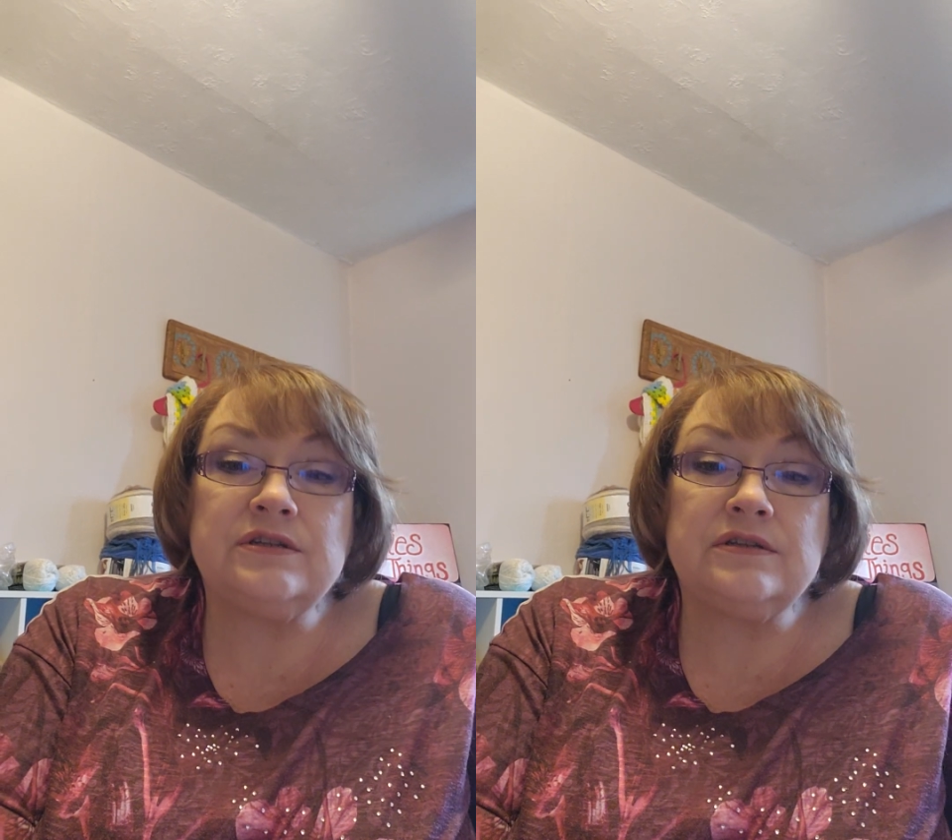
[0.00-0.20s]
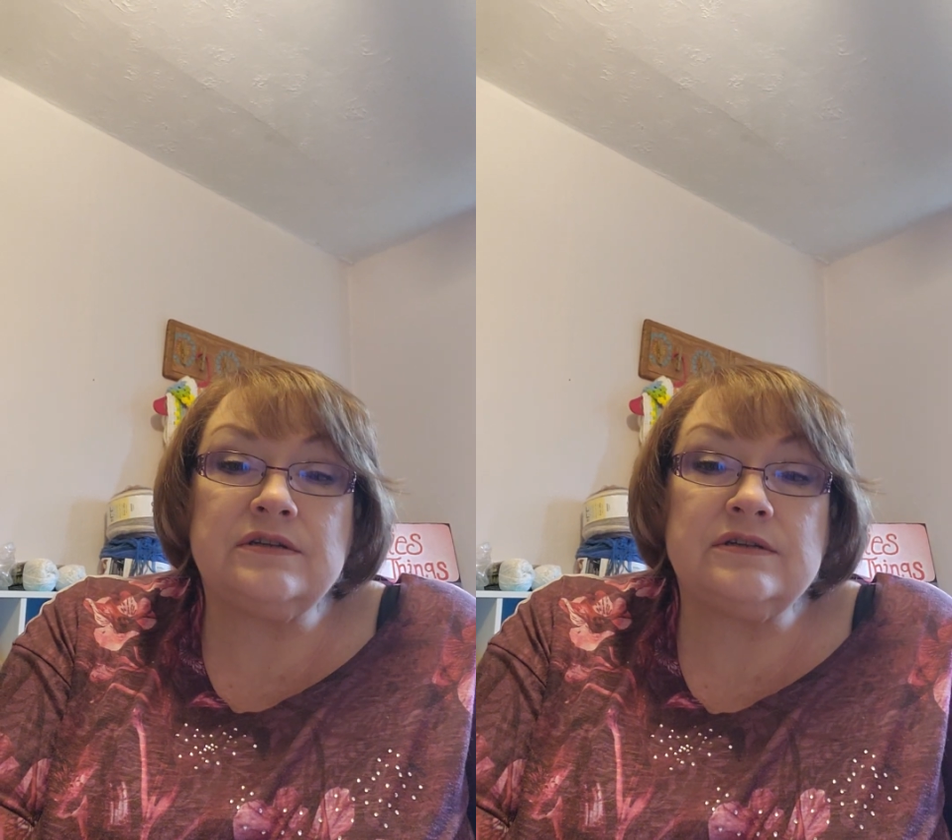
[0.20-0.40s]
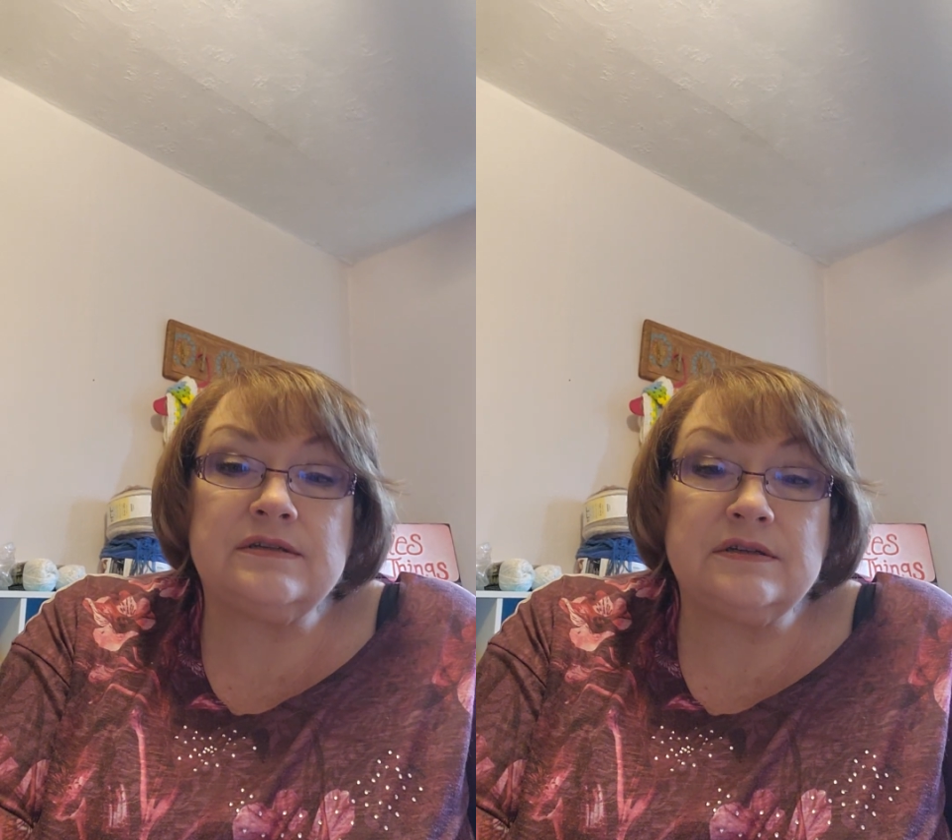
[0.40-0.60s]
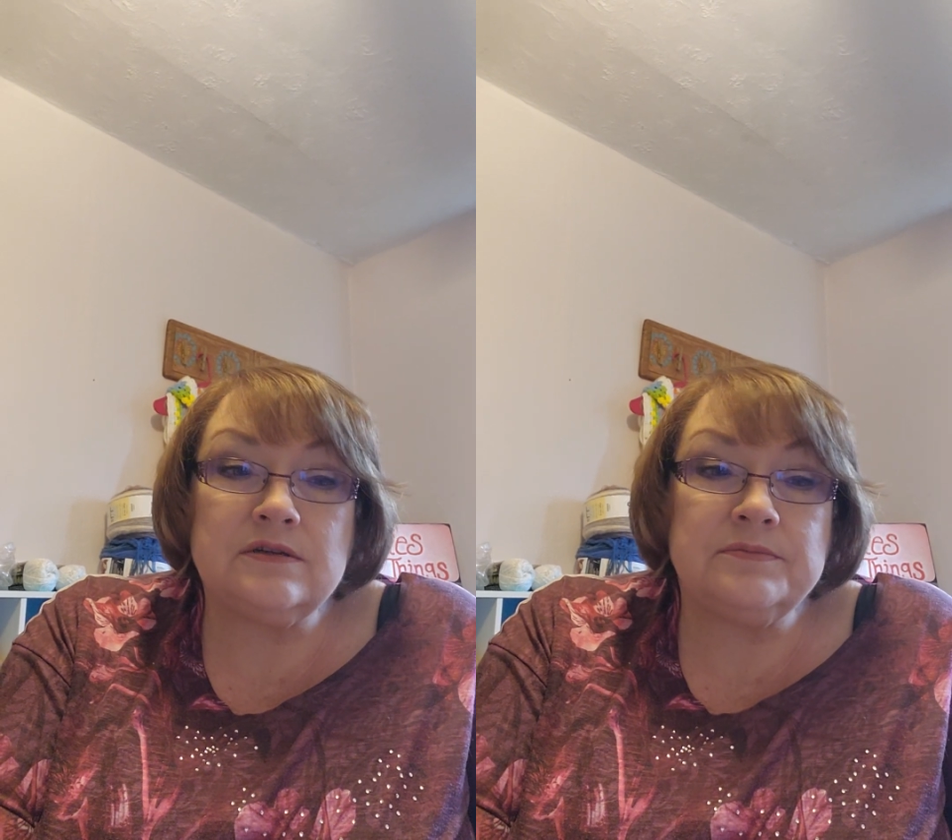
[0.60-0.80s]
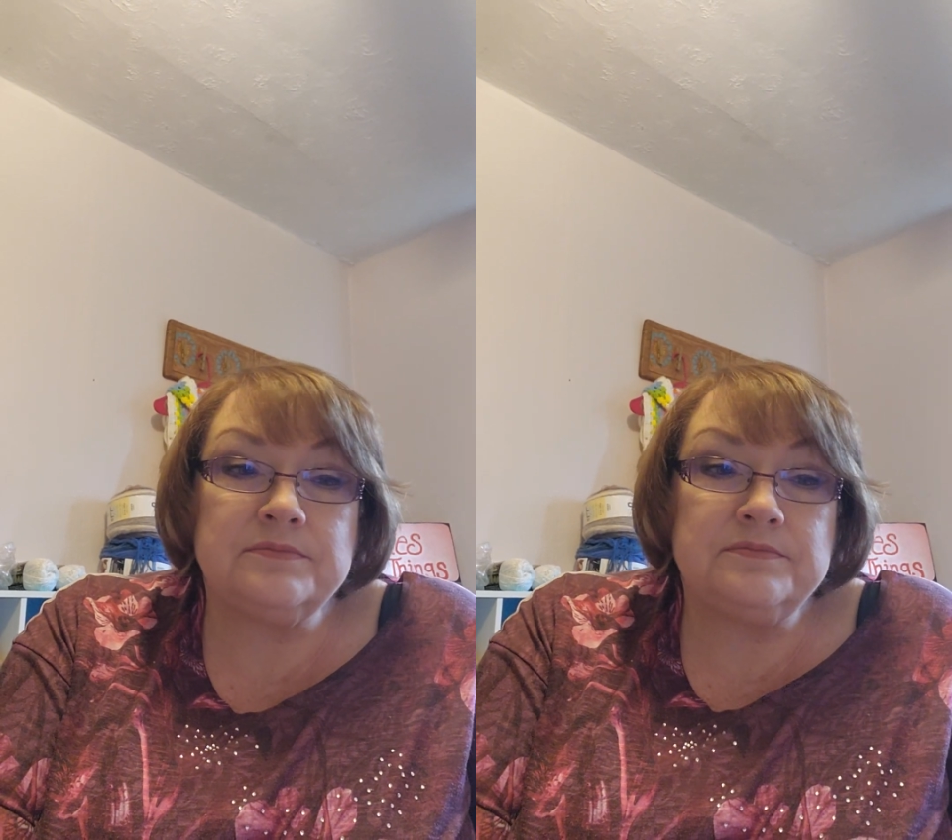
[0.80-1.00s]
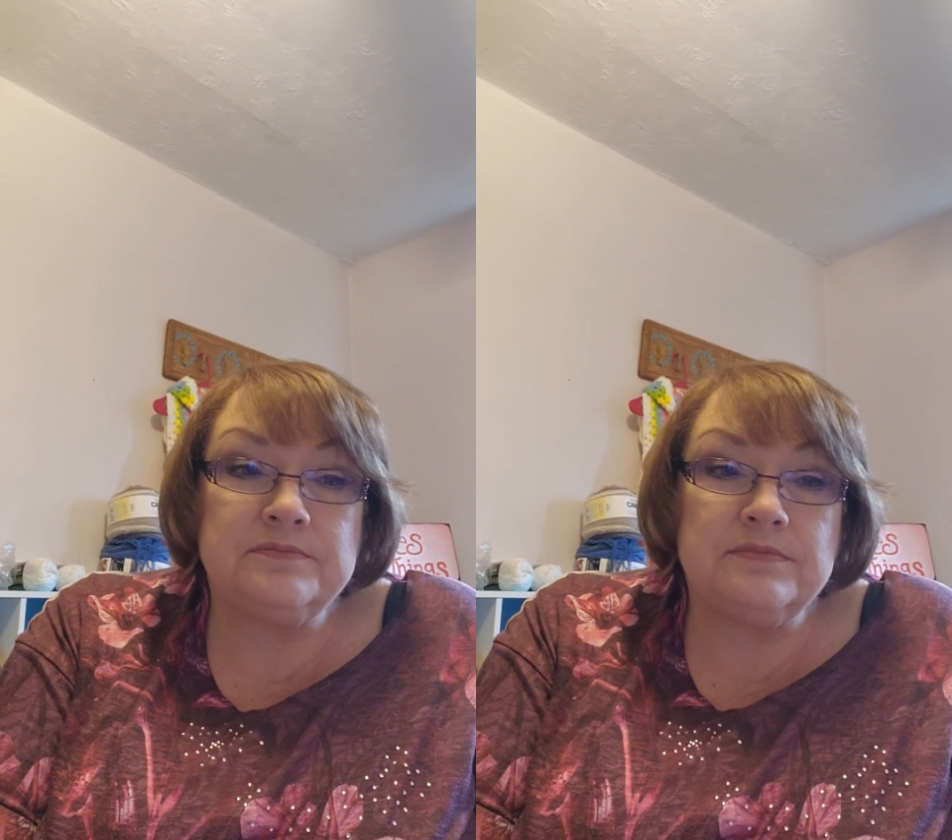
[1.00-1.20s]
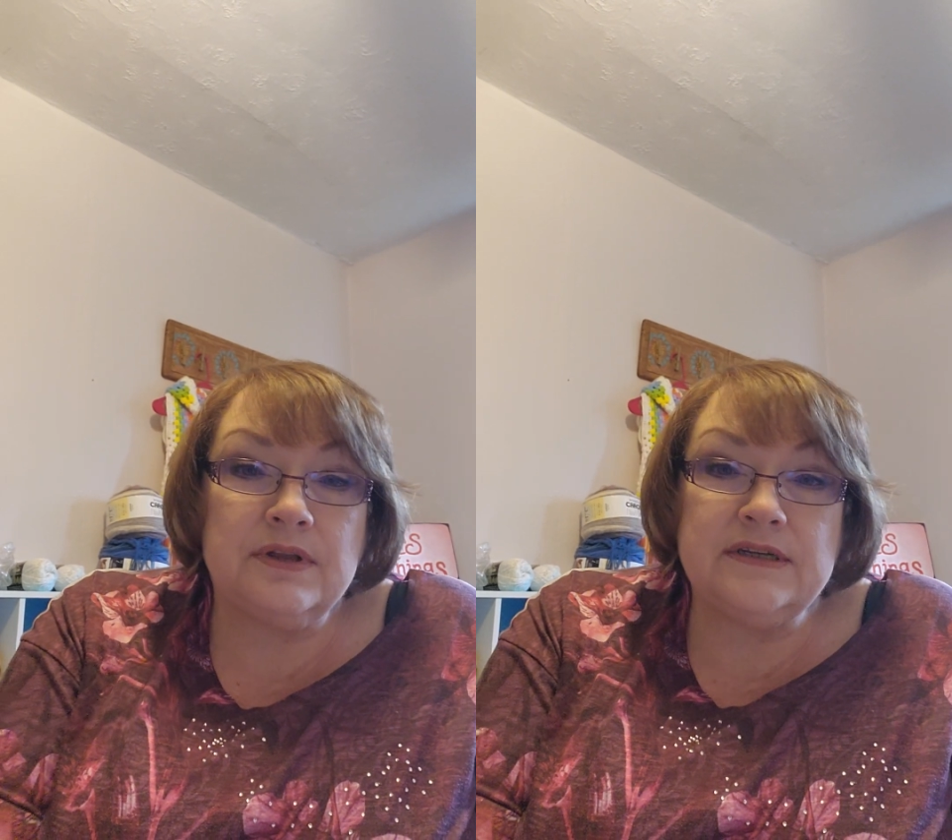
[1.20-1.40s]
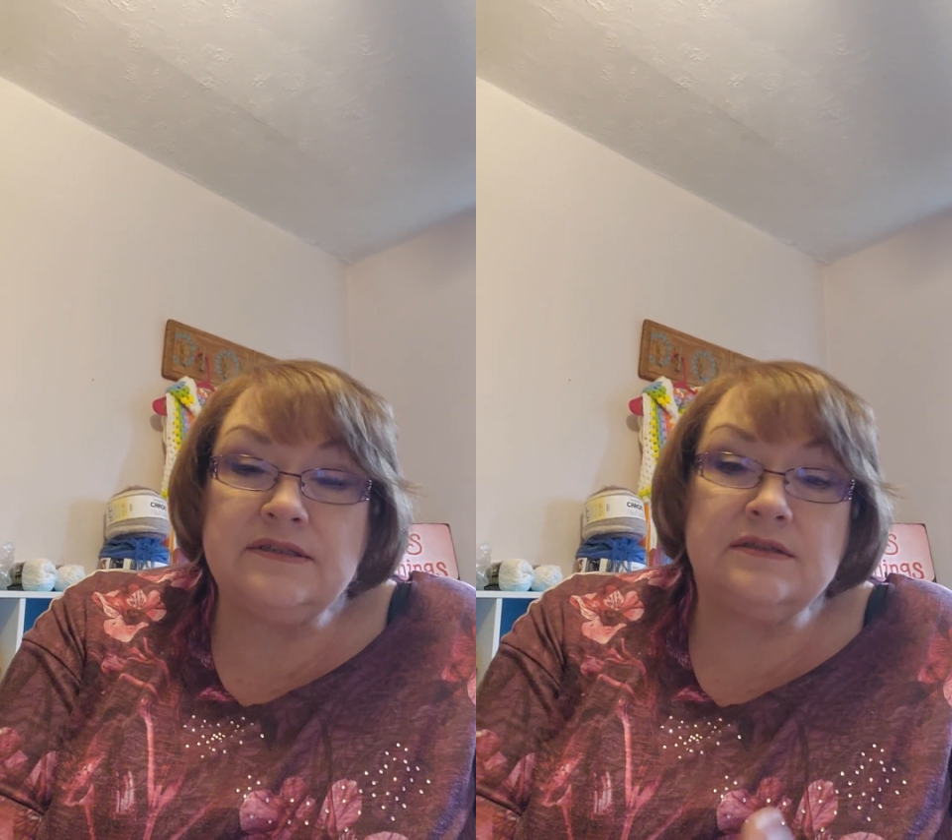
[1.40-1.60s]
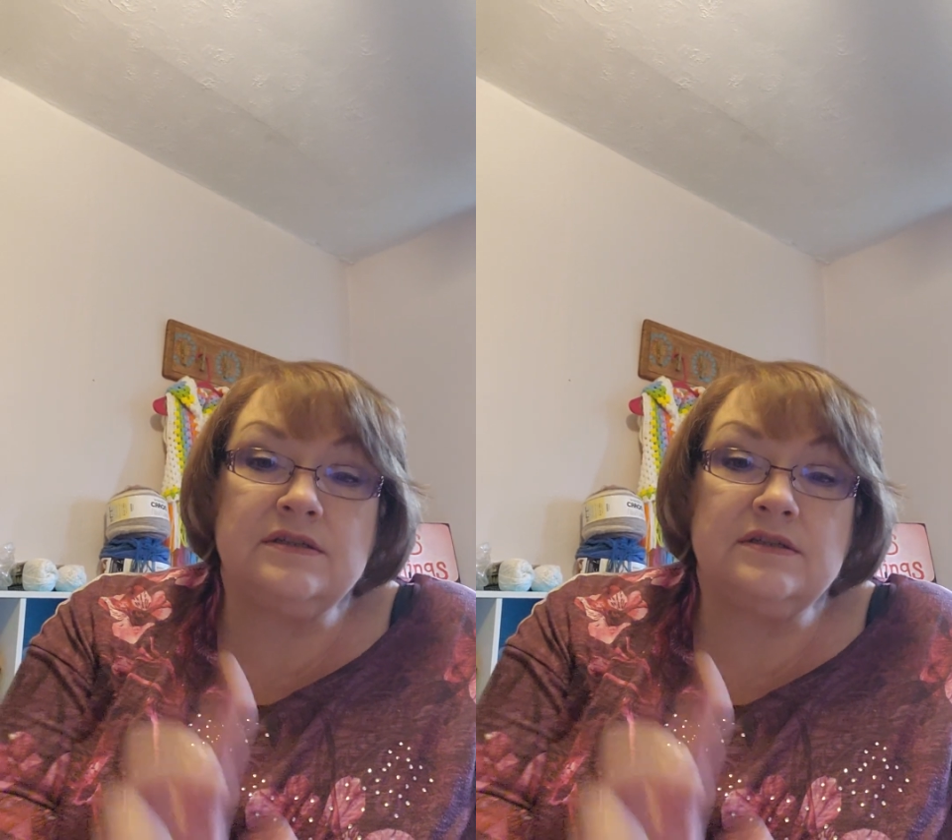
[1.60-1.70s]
There's still places